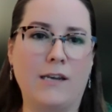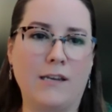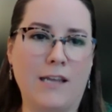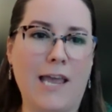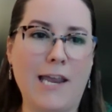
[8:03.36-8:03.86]

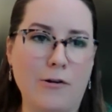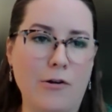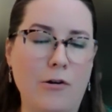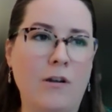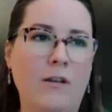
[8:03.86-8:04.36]
can
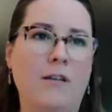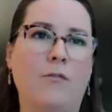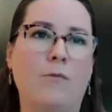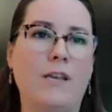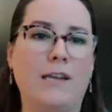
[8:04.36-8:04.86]
cater,
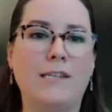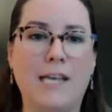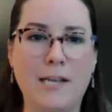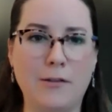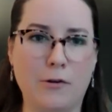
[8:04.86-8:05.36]
we can
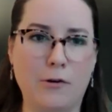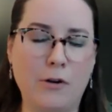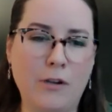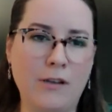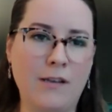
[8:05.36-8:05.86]

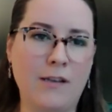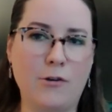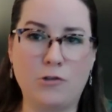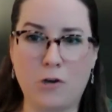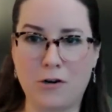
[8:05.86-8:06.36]
tailor
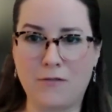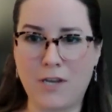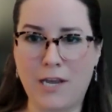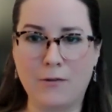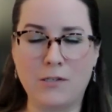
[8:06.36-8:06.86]
your chart of
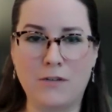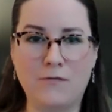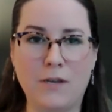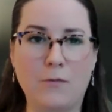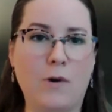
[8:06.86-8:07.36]
accounts to
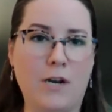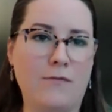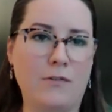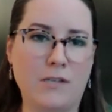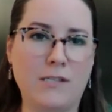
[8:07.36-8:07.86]
fit
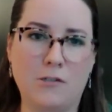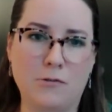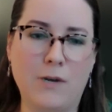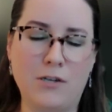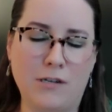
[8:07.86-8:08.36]
whatever the
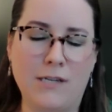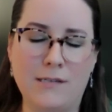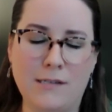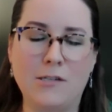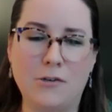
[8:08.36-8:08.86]
situation
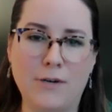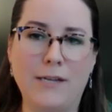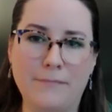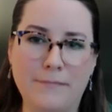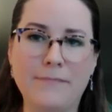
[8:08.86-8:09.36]
is that you're
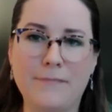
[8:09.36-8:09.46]
in.